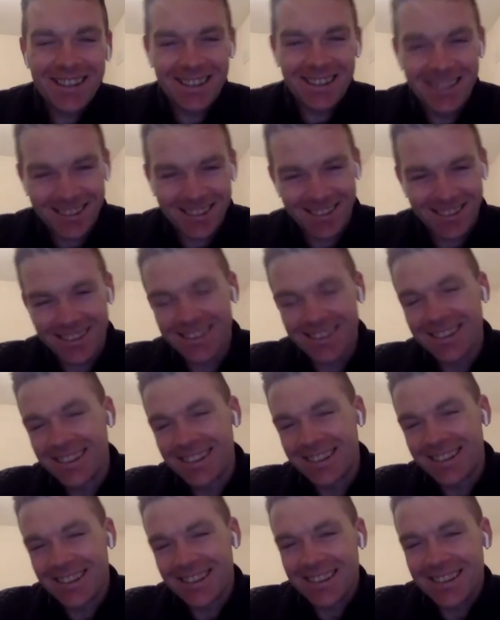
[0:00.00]

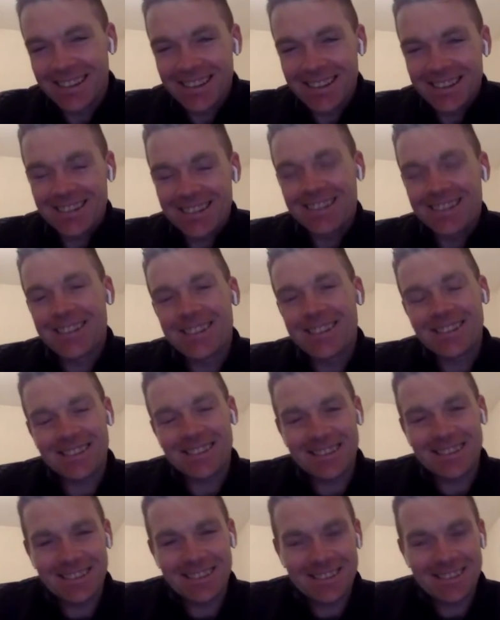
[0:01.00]

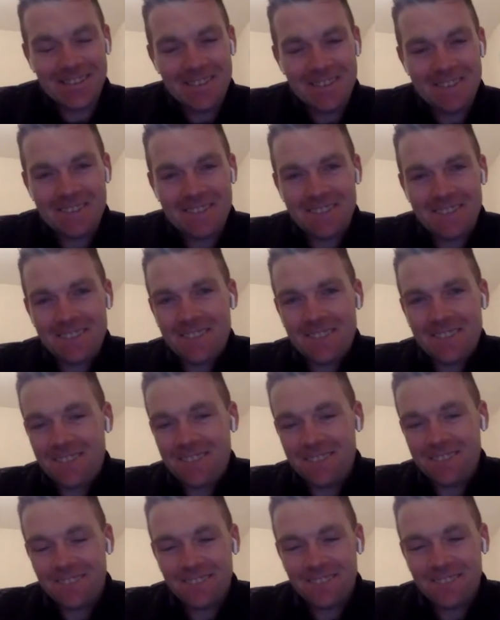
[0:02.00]

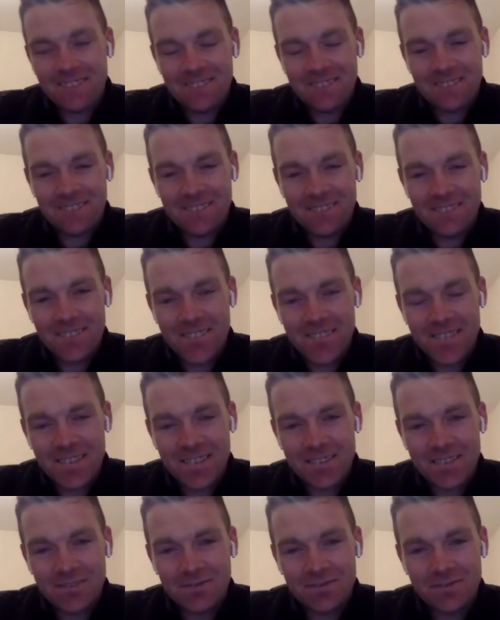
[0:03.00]

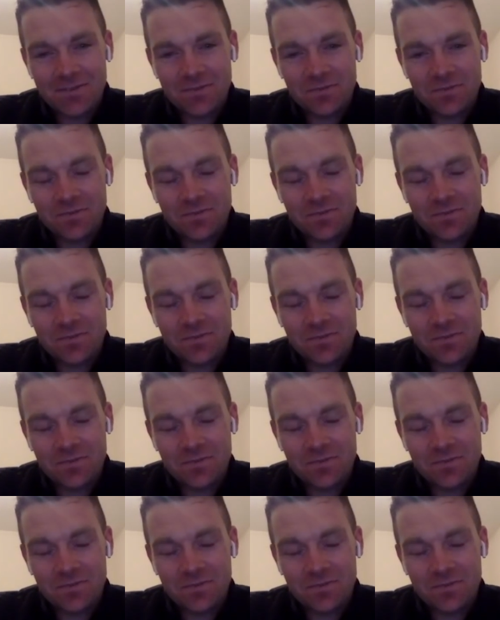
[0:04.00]
[no speech]